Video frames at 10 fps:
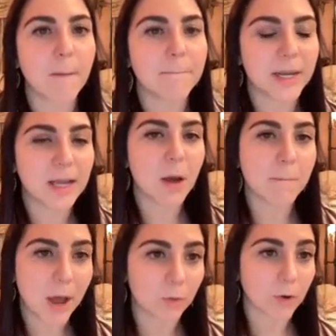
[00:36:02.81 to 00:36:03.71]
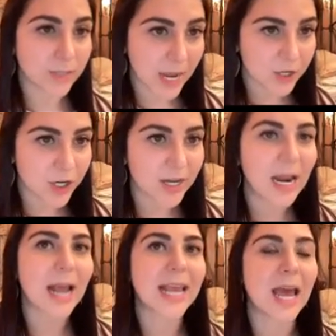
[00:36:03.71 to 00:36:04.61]
but midgut
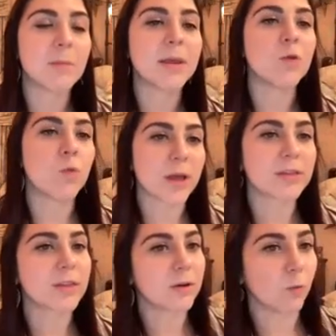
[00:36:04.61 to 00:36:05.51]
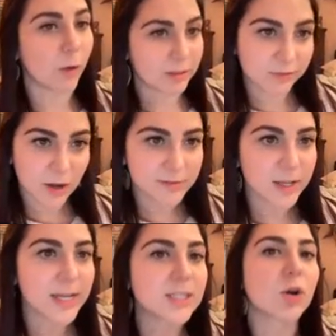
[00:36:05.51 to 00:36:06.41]
malrotation can be with
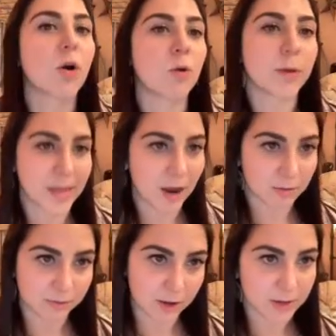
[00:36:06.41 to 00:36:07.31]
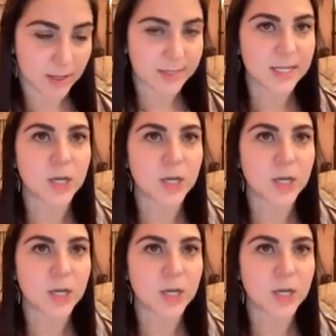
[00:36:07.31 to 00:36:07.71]
volvulus or without volvulus.